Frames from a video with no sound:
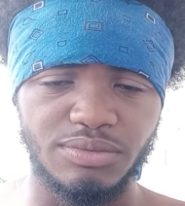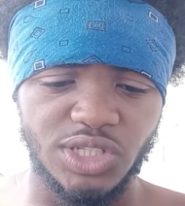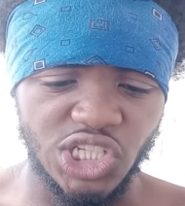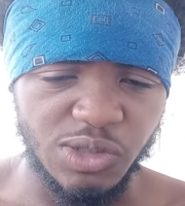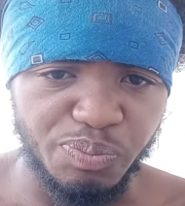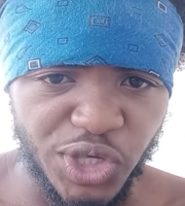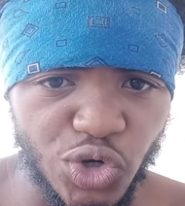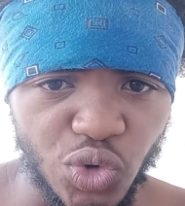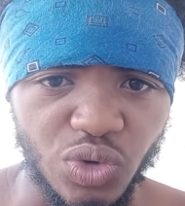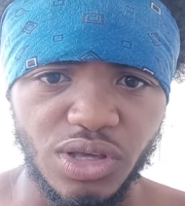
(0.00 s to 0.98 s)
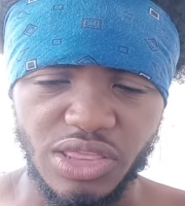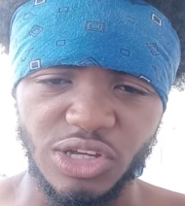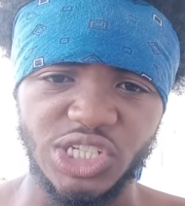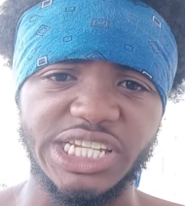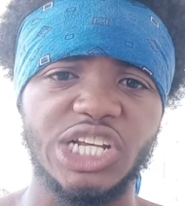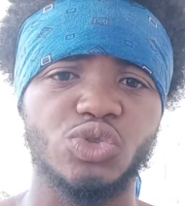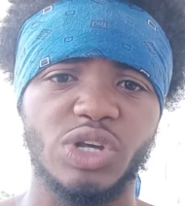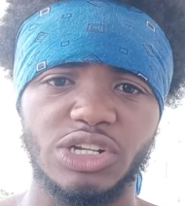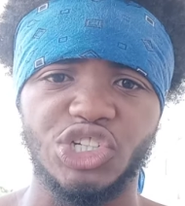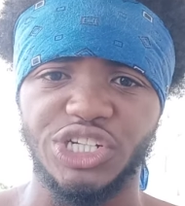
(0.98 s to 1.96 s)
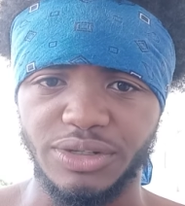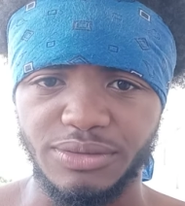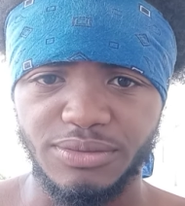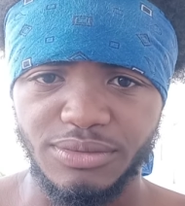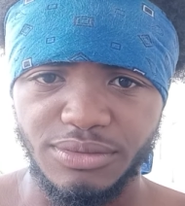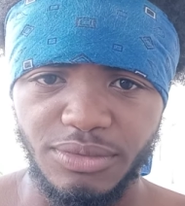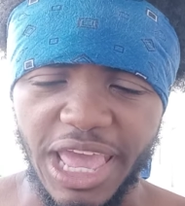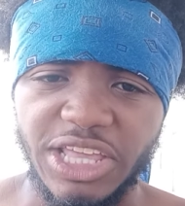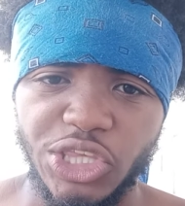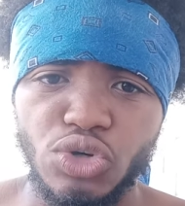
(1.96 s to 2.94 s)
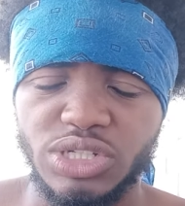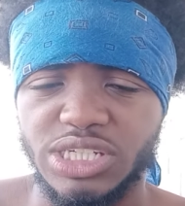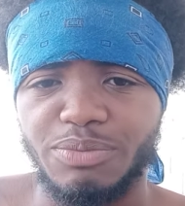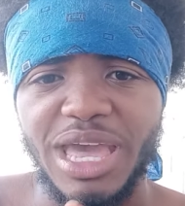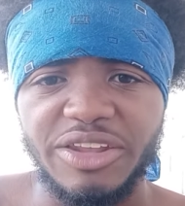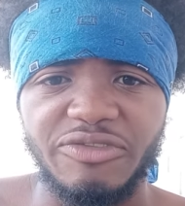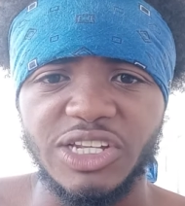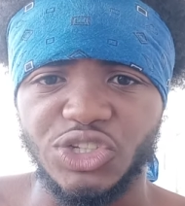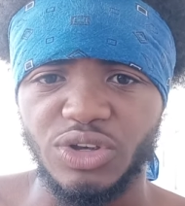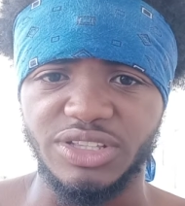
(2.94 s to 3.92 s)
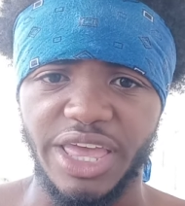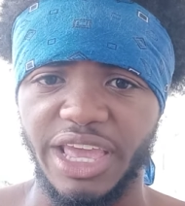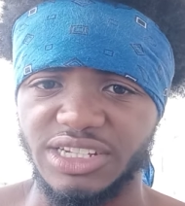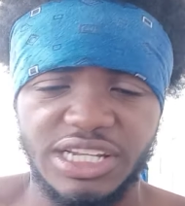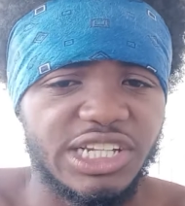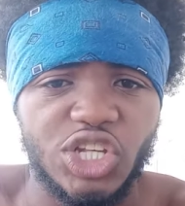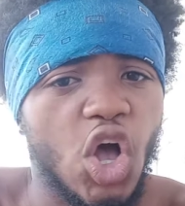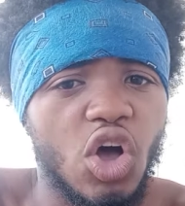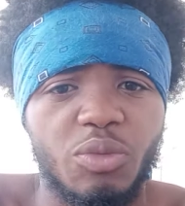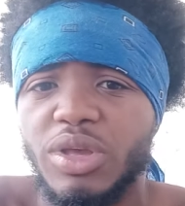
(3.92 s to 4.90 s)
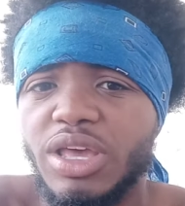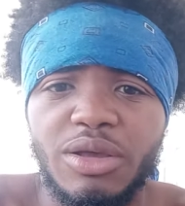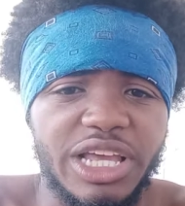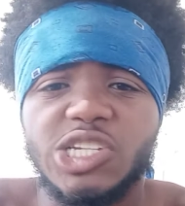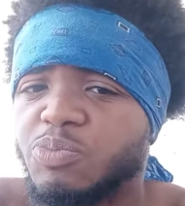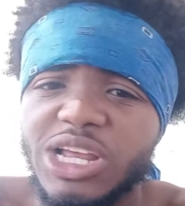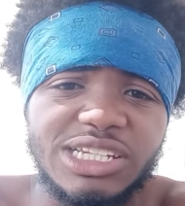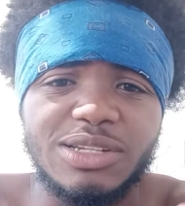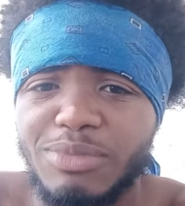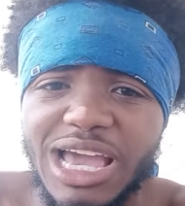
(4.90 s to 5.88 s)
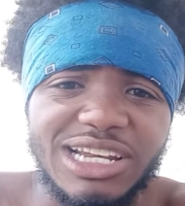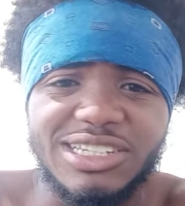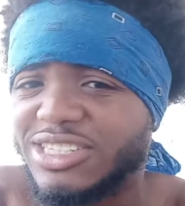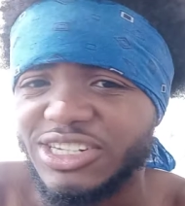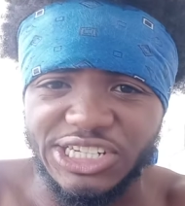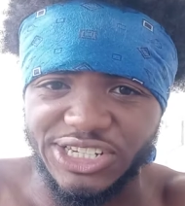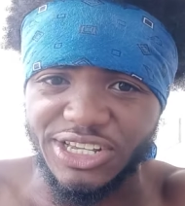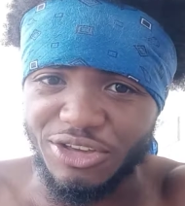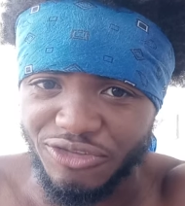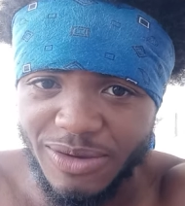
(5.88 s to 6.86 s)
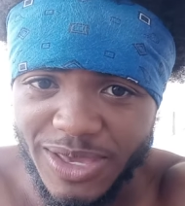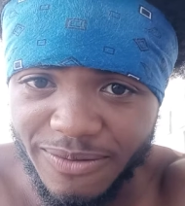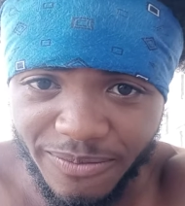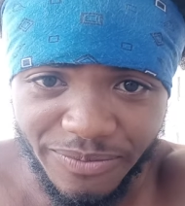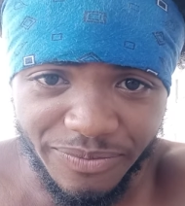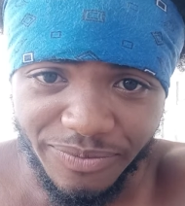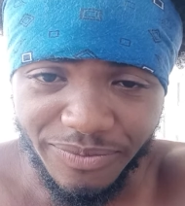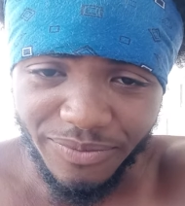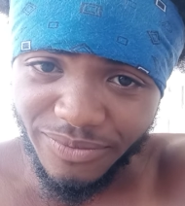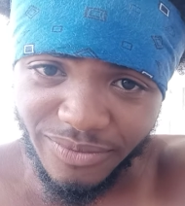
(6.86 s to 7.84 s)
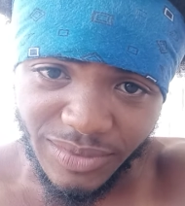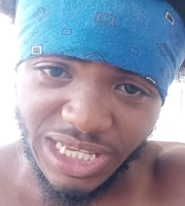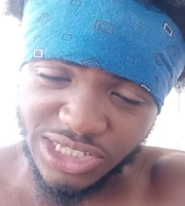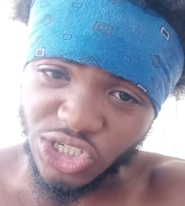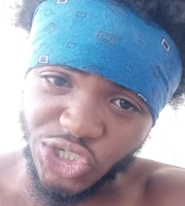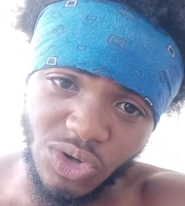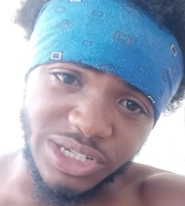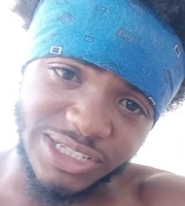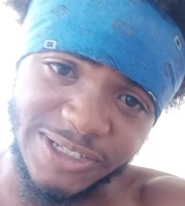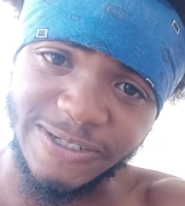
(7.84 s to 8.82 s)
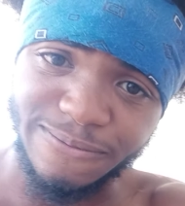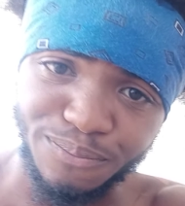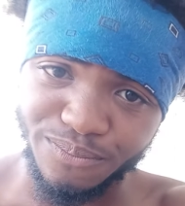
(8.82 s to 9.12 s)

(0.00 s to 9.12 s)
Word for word: Spill their sexual energy and use it to manifest certain things. It's all, it's pluses and minuses to this shit. You feel me? It's a choice.